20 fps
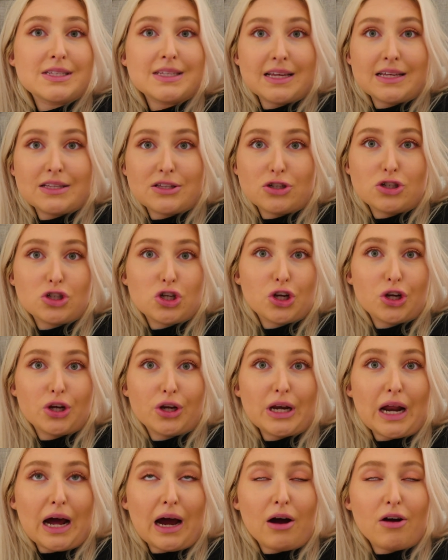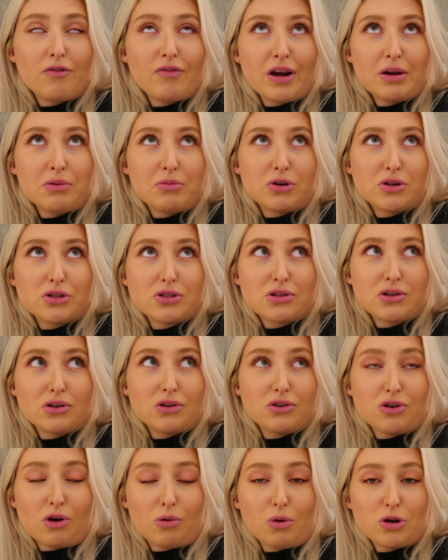season 2 now. If anyone's
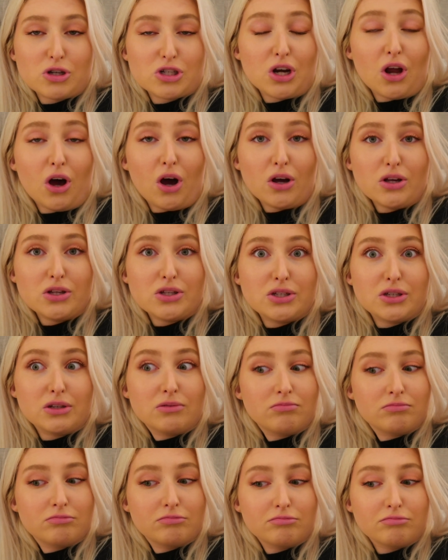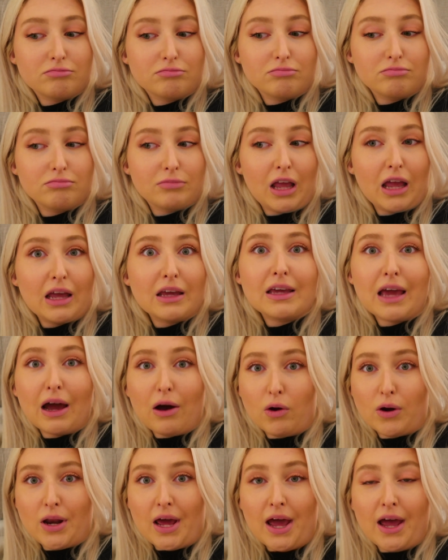not watched Lost,
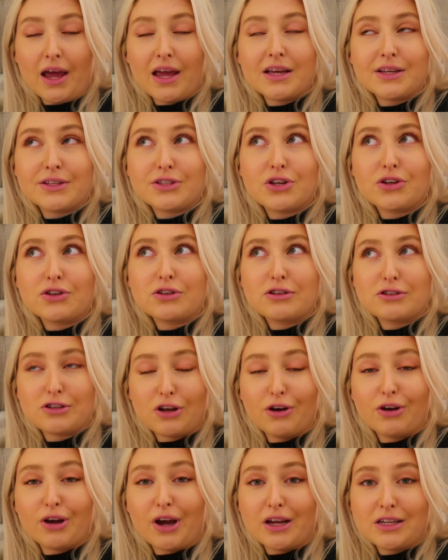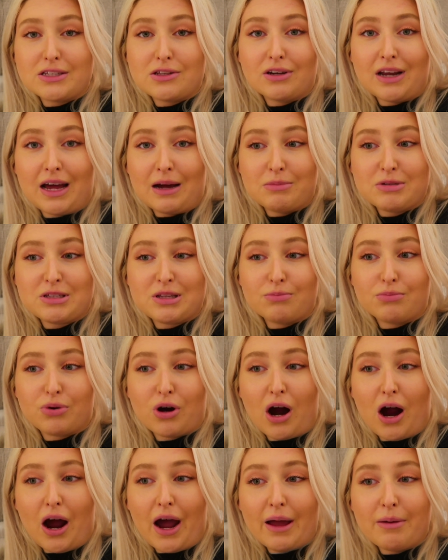get on it. It's so good. It's on Amazon
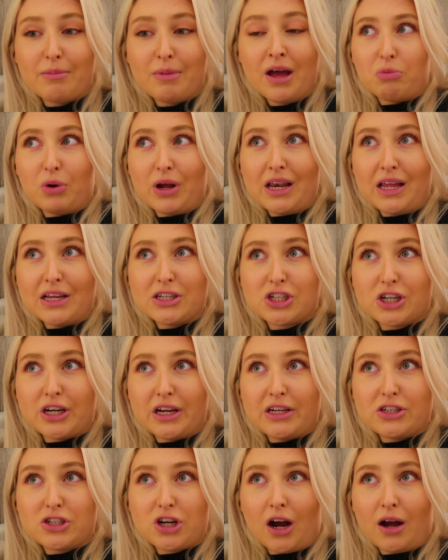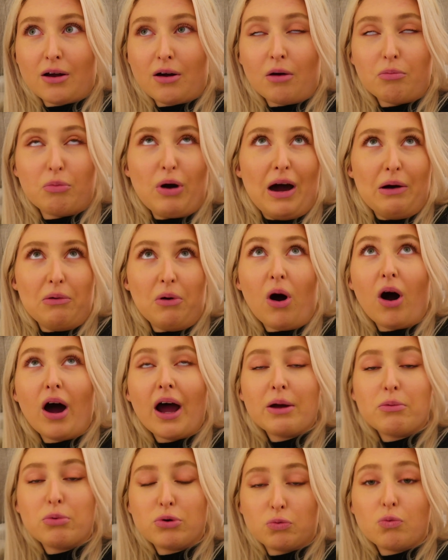Prime. We literally try, well,
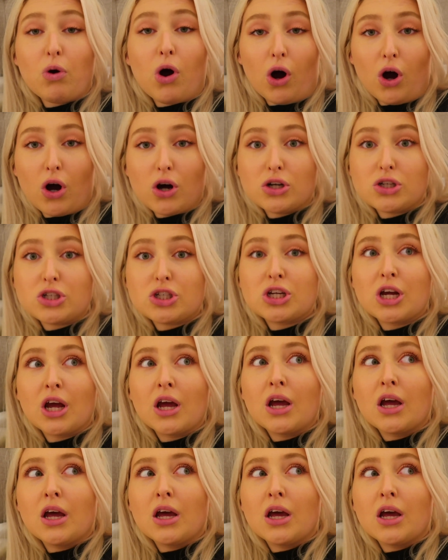I would watch